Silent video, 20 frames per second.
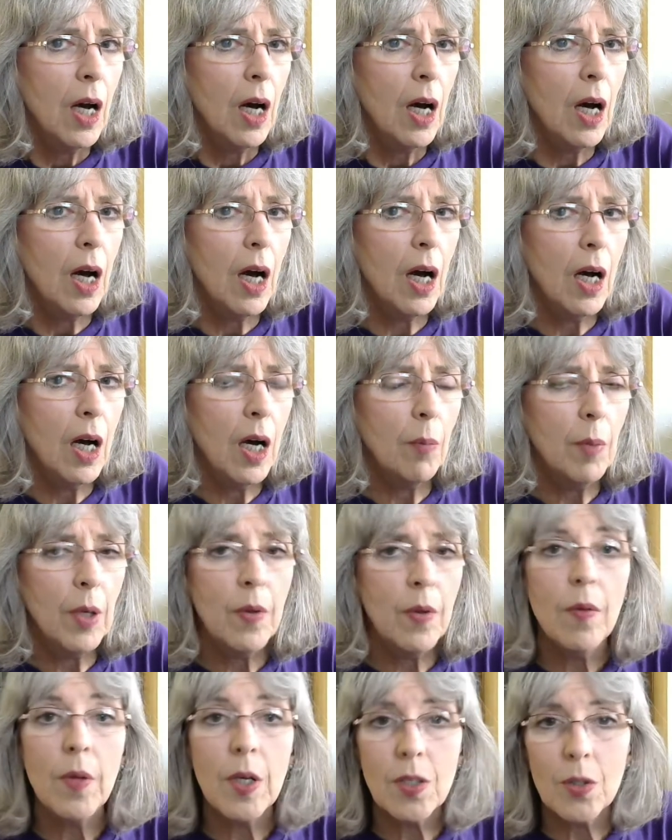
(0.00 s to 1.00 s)
And
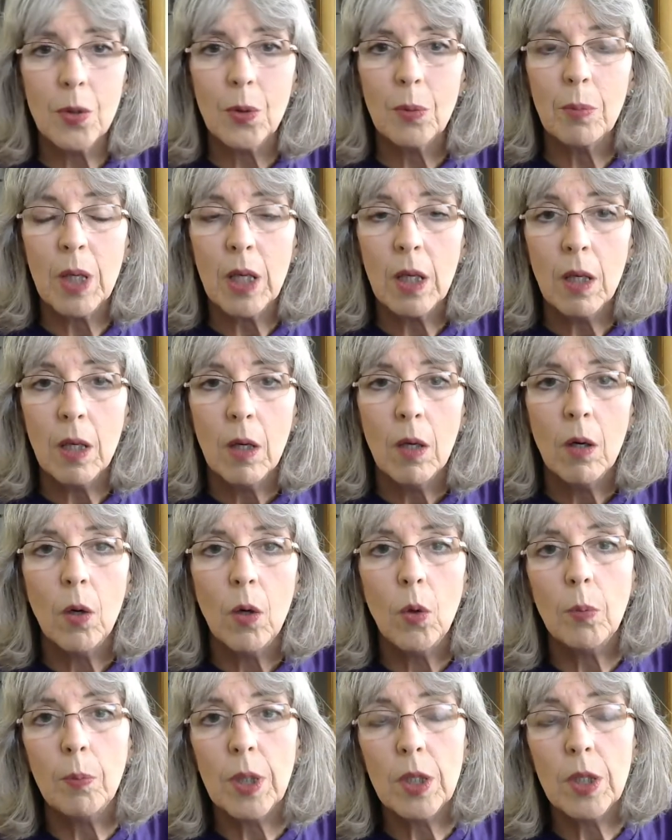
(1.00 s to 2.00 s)
then they told me,
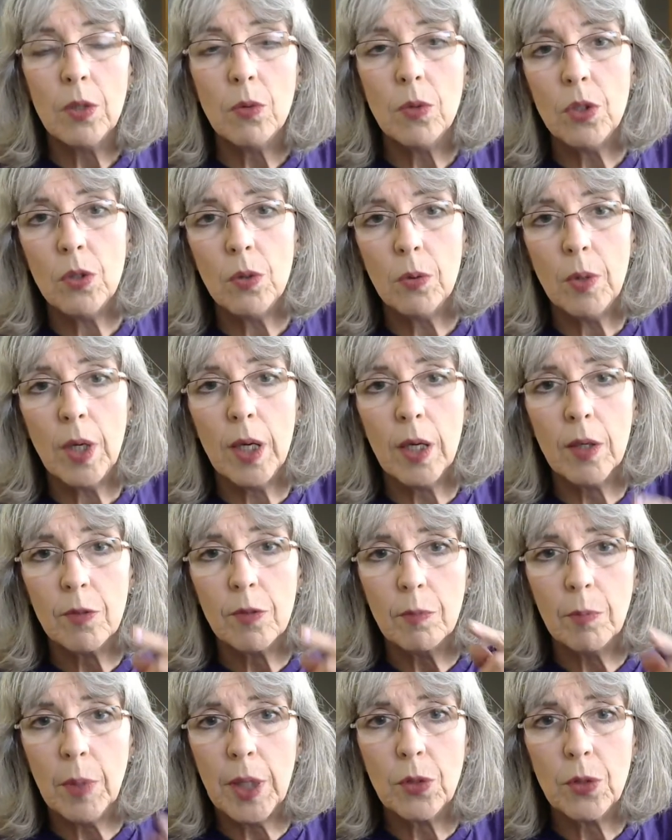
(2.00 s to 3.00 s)
oh, but you do have
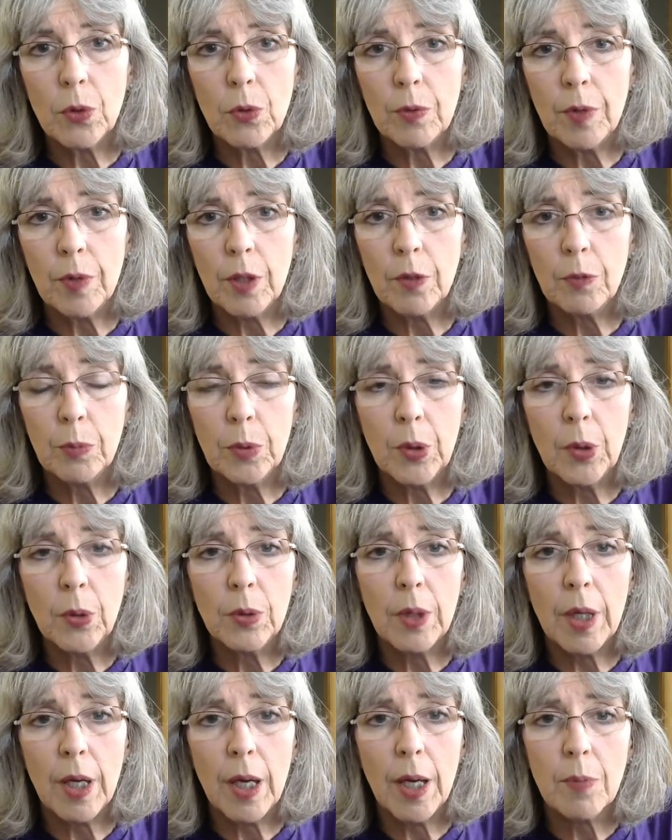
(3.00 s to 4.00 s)
mitral valve
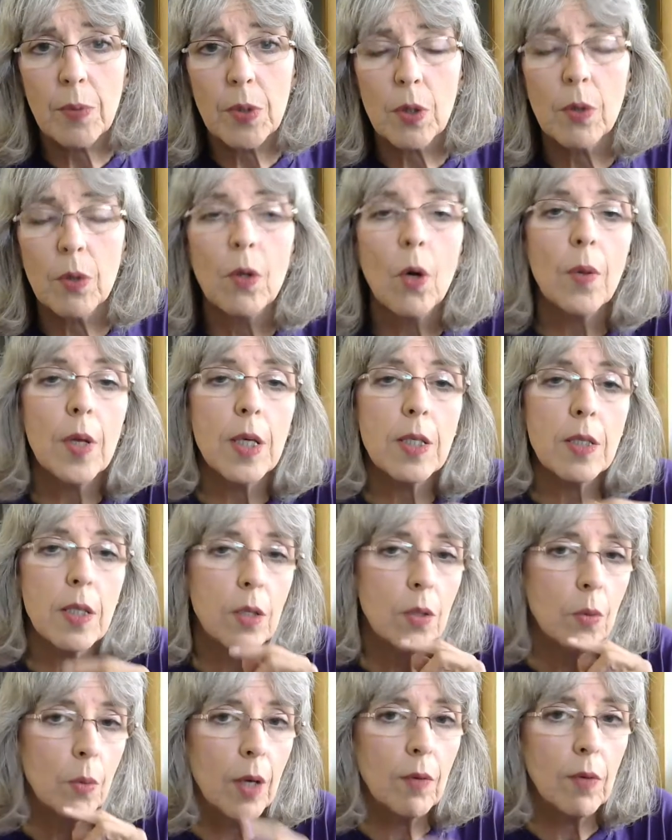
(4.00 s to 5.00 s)
prolapse. Or no, they said
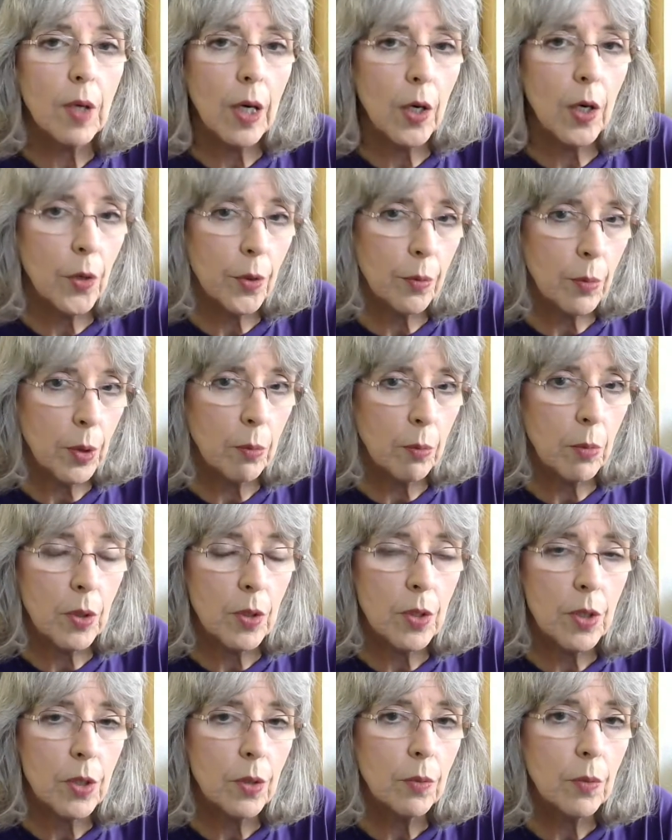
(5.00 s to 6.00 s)
you have a heart murmur.
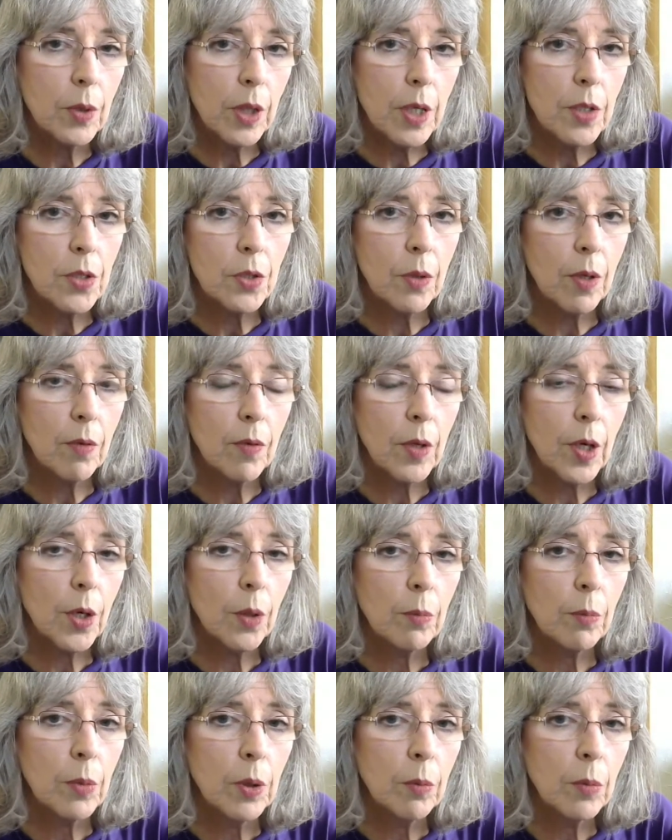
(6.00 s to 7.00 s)
Do you realize you have a heart
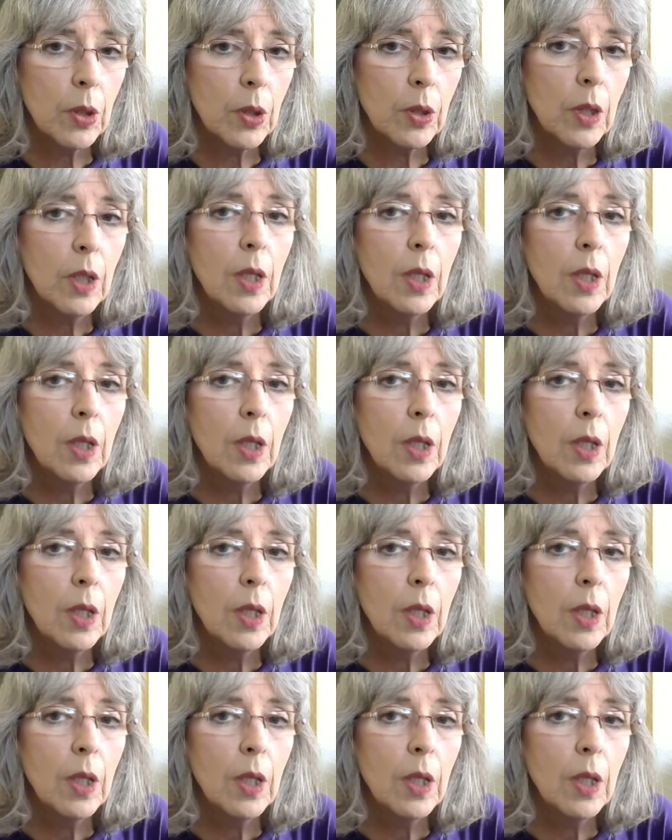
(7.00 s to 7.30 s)
murmur?